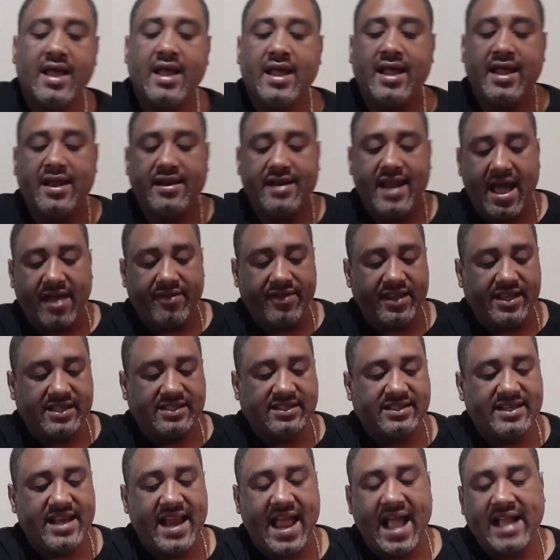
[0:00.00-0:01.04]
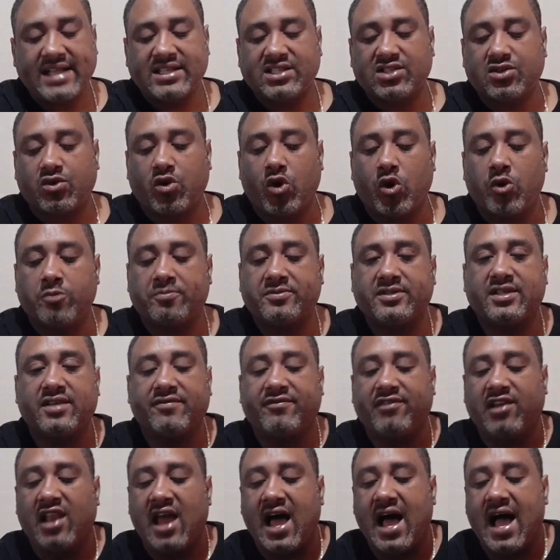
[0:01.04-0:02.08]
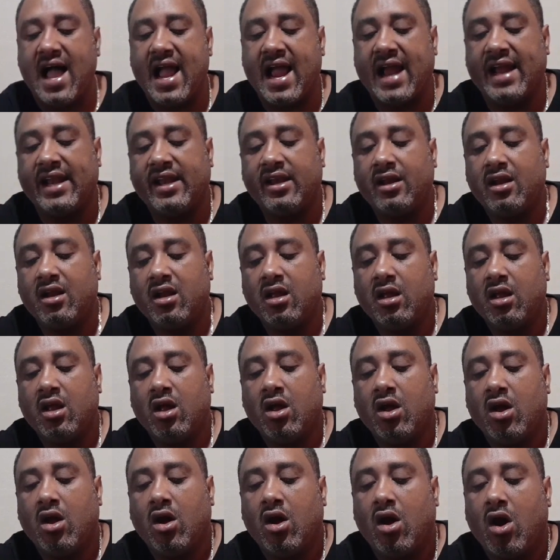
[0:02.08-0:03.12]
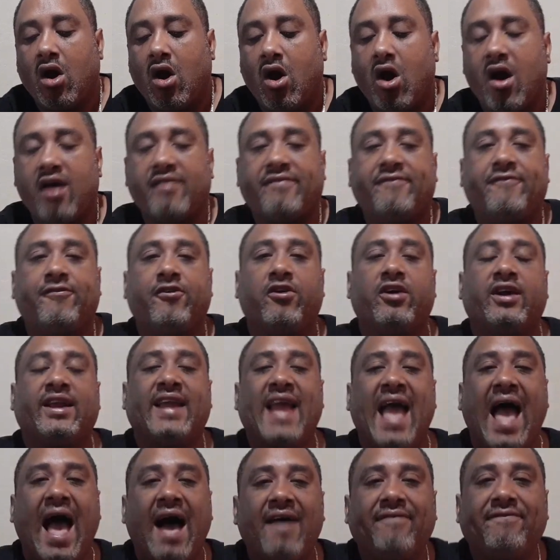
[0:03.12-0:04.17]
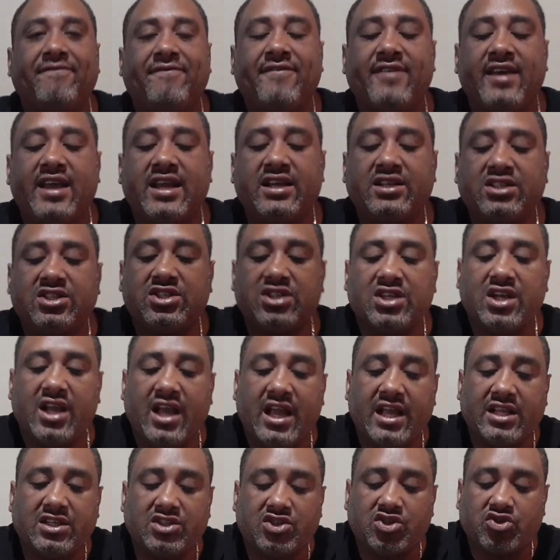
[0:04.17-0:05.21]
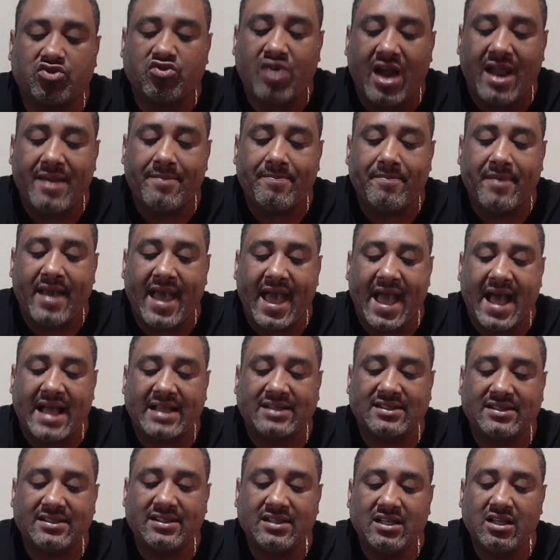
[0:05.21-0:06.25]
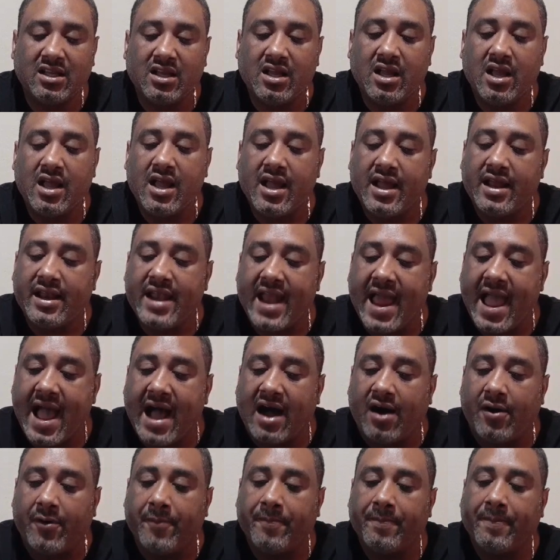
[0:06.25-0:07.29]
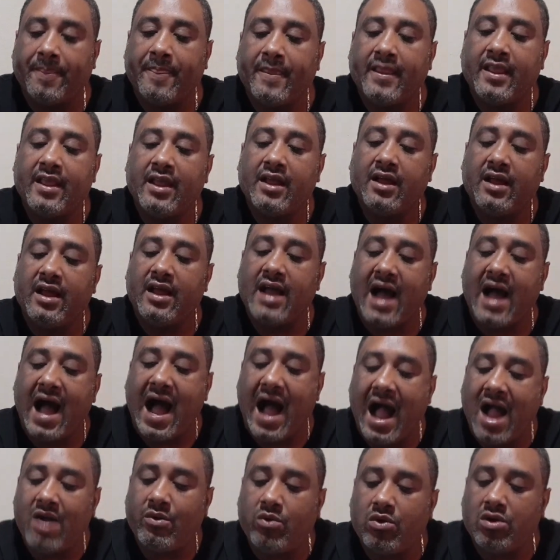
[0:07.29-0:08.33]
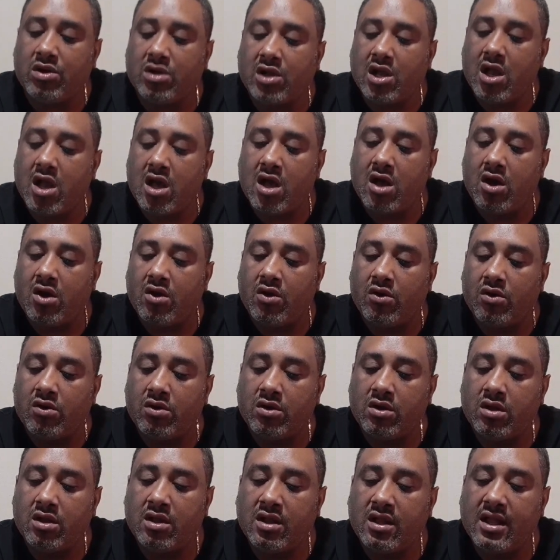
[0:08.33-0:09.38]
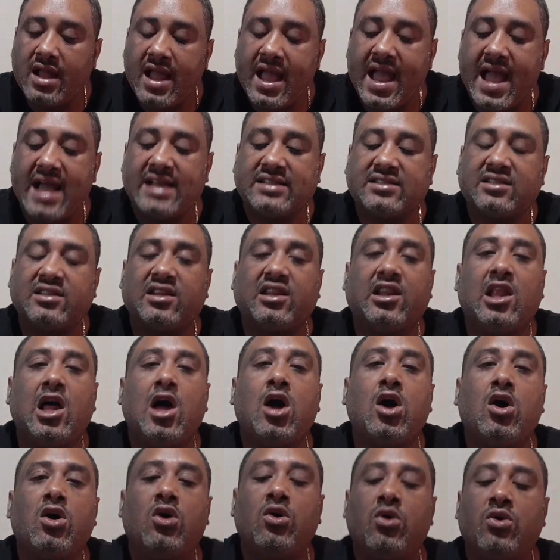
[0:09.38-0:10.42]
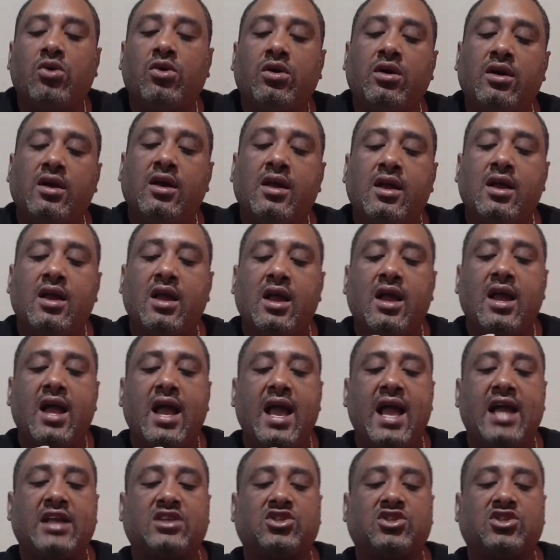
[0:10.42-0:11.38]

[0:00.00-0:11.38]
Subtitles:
Now, these next groups of line are for catfish and striped bass. Now, I will go as low as